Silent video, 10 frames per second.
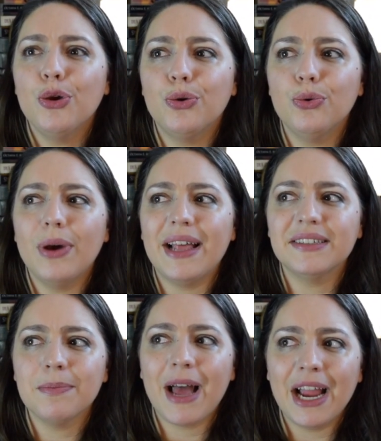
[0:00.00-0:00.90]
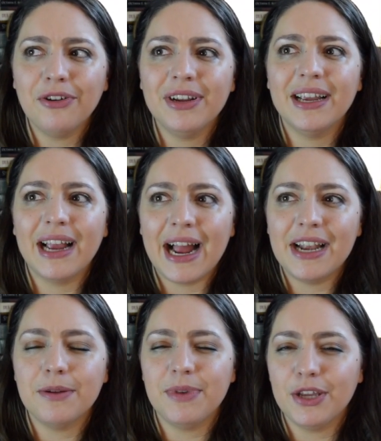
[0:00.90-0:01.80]
who ends up hiring a
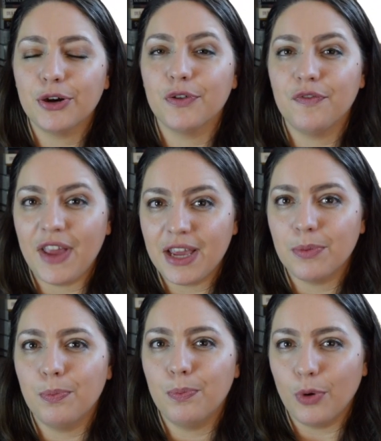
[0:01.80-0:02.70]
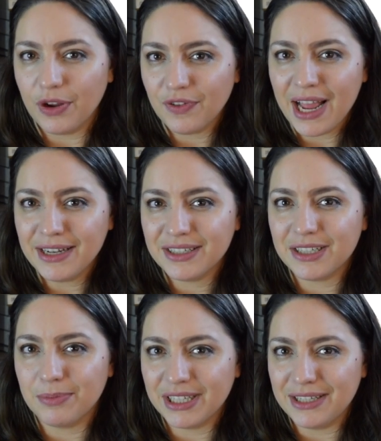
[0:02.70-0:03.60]
guy to be her fake boyfriend
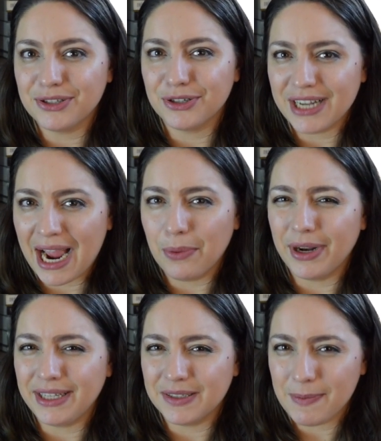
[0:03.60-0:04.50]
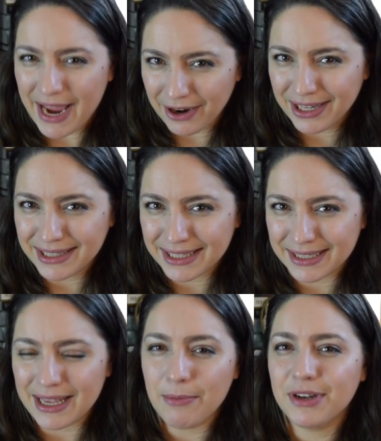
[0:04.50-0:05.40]
to please her Taiwanese parents,
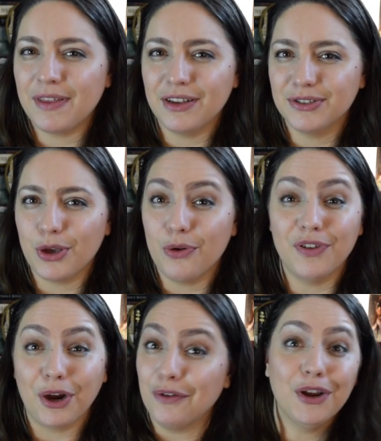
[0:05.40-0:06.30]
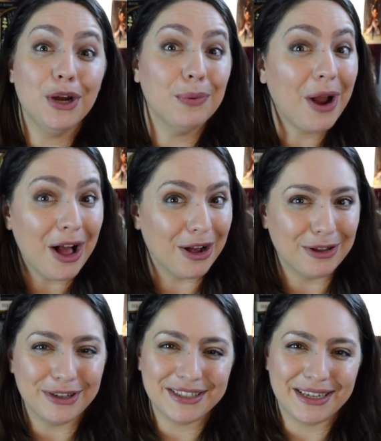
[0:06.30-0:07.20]
except things go very, very
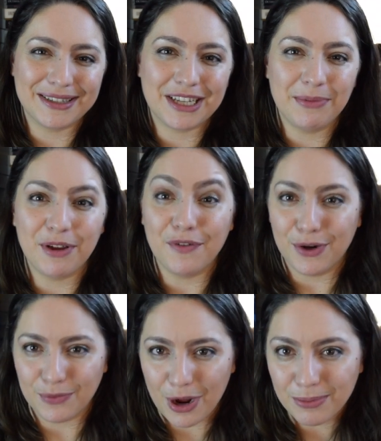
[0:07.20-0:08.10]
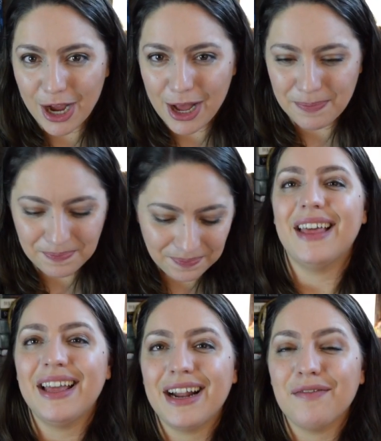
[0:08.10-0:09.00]
wrong. Looks like it's going to be a fun rom-com.
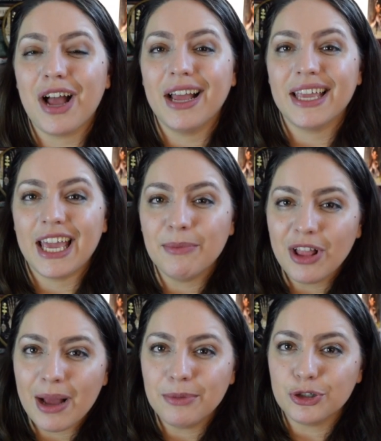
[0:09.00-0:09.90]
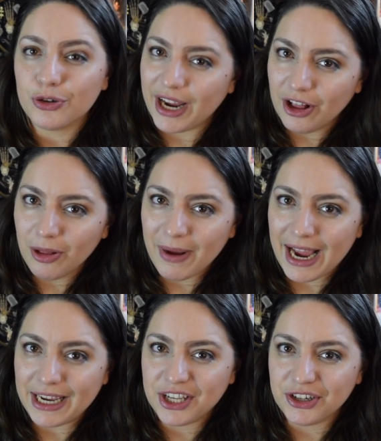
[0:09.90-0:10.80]
Then I've got Camelot Betrayal
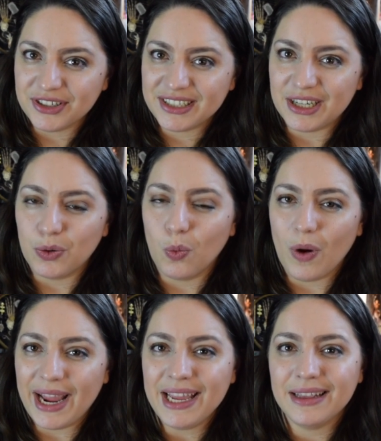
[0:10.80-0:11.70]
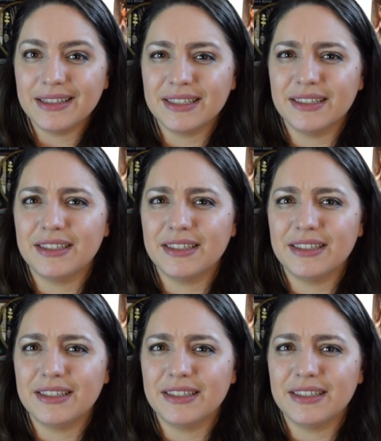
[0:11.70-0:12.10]
by Kirsten White. This is